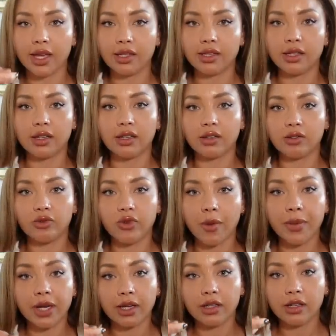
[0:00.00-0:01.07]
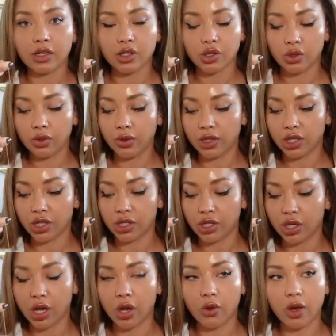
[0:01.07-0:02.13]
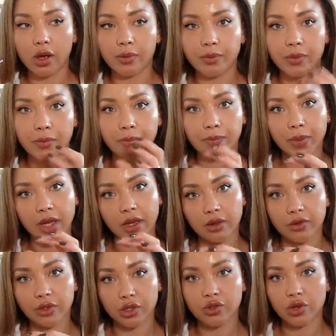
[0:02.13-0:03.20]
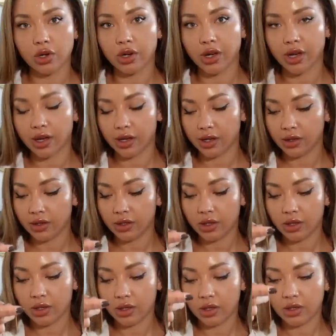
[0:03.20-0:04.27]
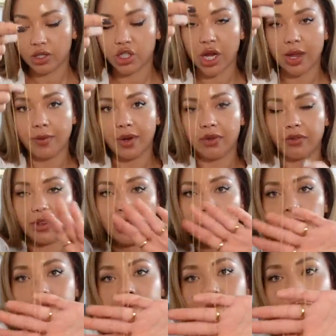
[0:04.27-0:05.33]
isn't feminine at all, it's just, you know, a bit of a stronger shape and everything.